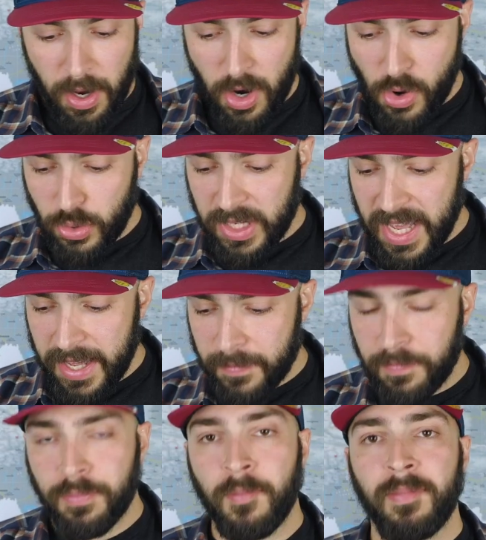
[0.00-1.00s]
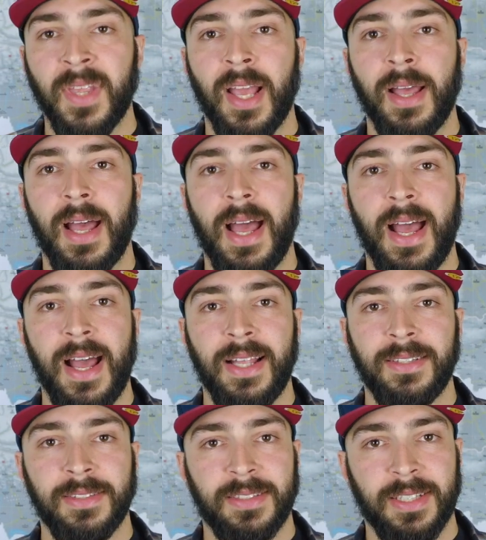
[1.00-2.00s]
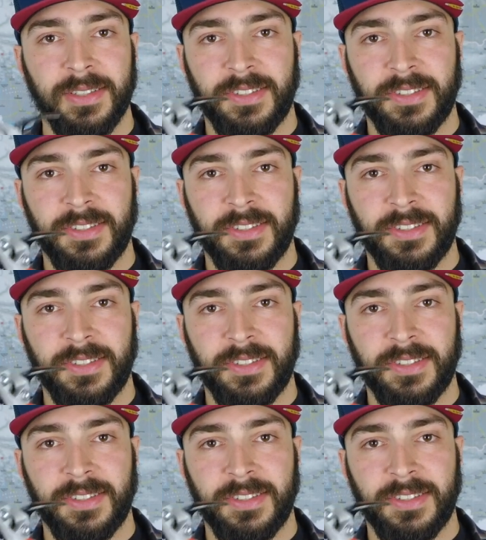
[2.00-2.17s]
Okay, and